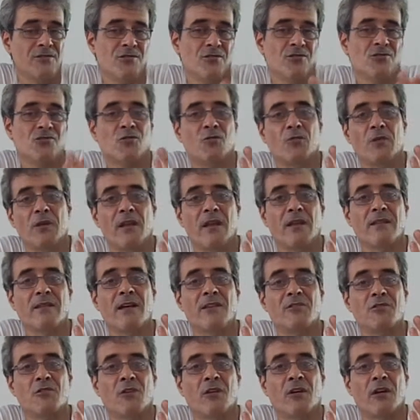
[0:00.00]
I just created
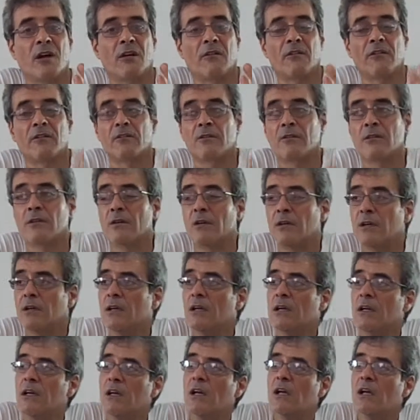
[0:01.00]
a new character.